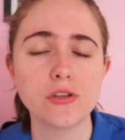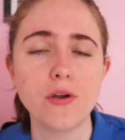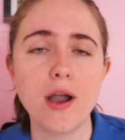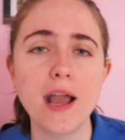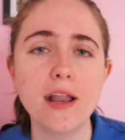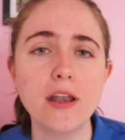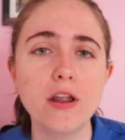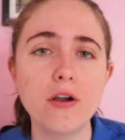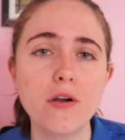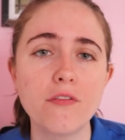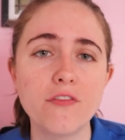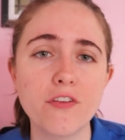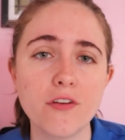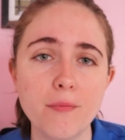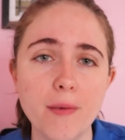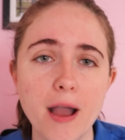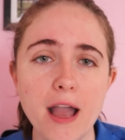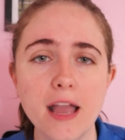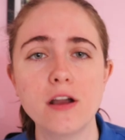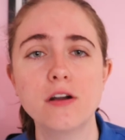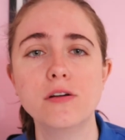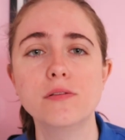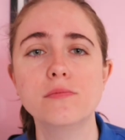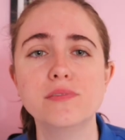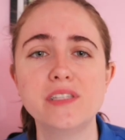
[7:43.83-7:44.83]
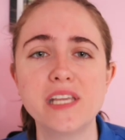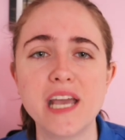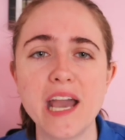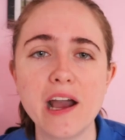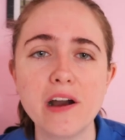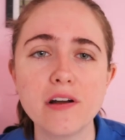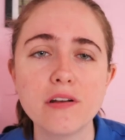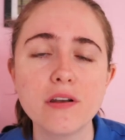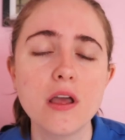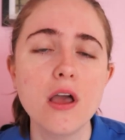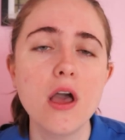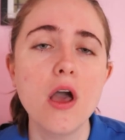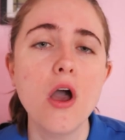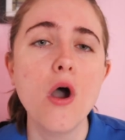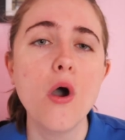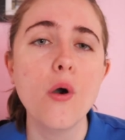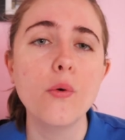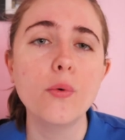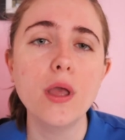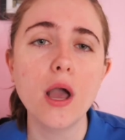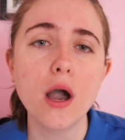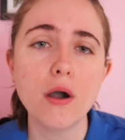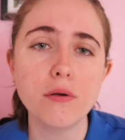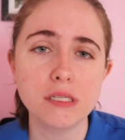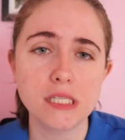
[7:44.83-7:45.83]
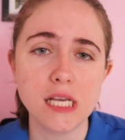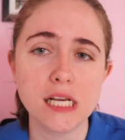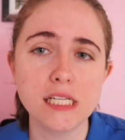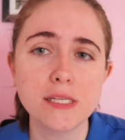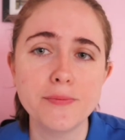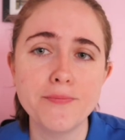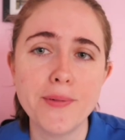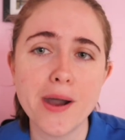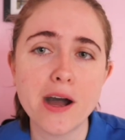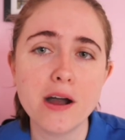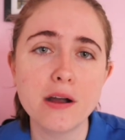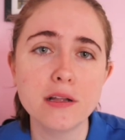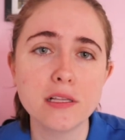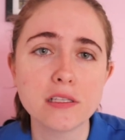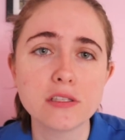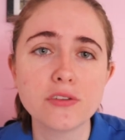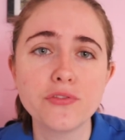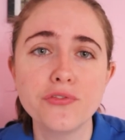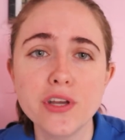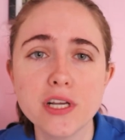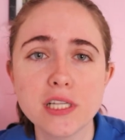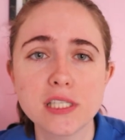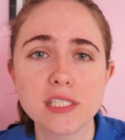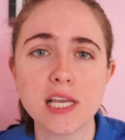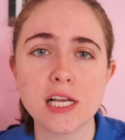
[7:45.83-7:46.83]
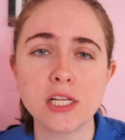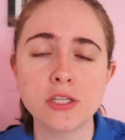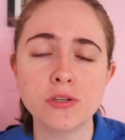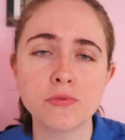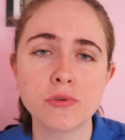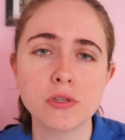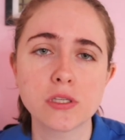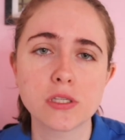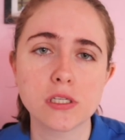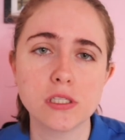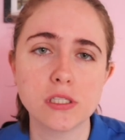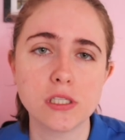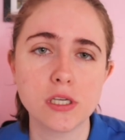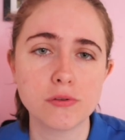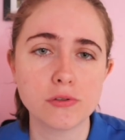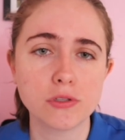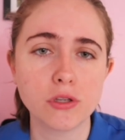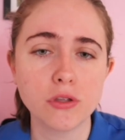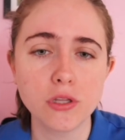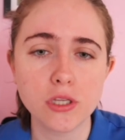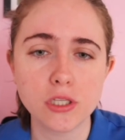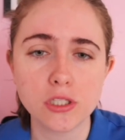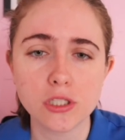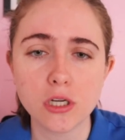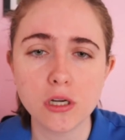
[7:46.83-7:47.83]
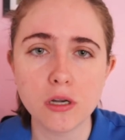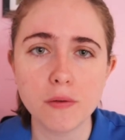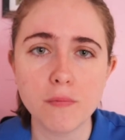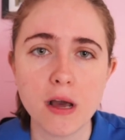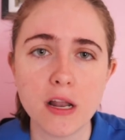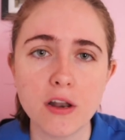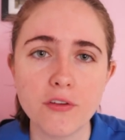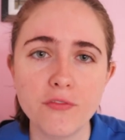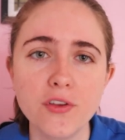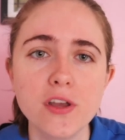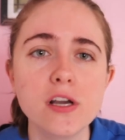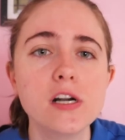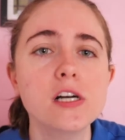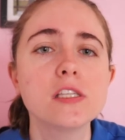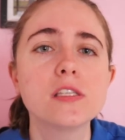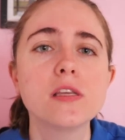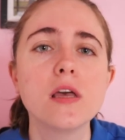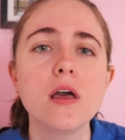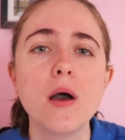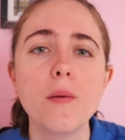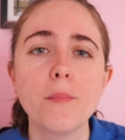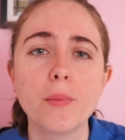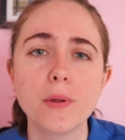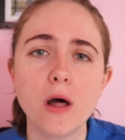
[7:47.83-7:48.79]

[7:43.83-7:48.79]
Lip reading: So I know for my hometown, we always had to balance field schedules because there was only a certain amount of fields,